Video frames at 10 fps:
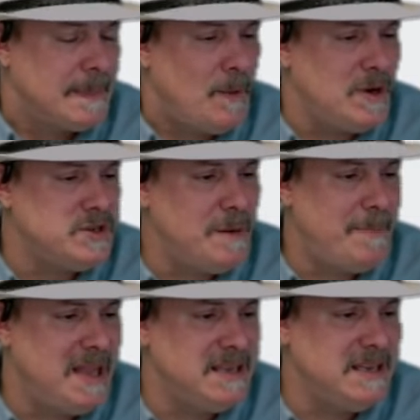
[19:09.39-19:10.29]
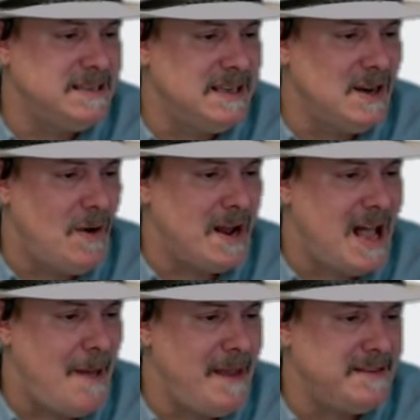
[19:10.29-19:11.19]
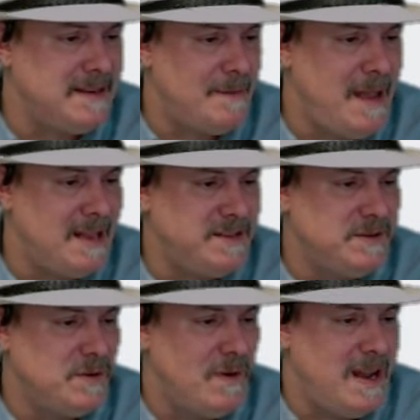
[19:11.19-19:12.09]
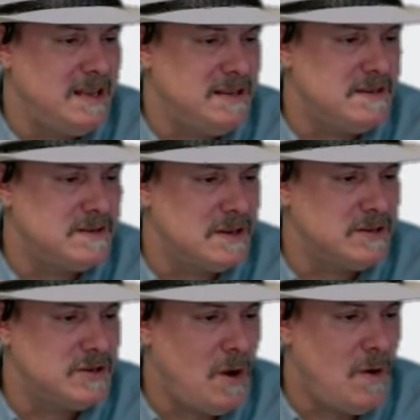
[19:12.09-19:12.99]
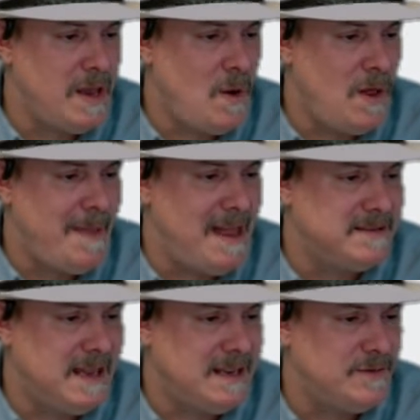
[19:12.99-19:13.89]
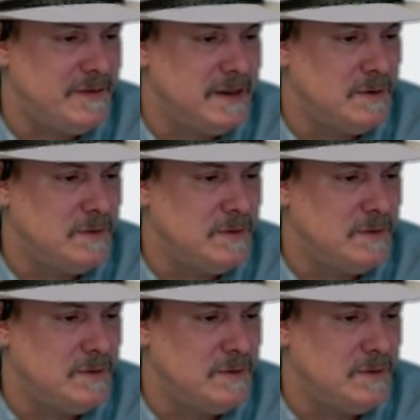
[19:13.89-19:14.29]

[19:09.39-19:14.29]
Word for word: I want your opinion, Dino. I commented on Matthew Gray's show and all about text video.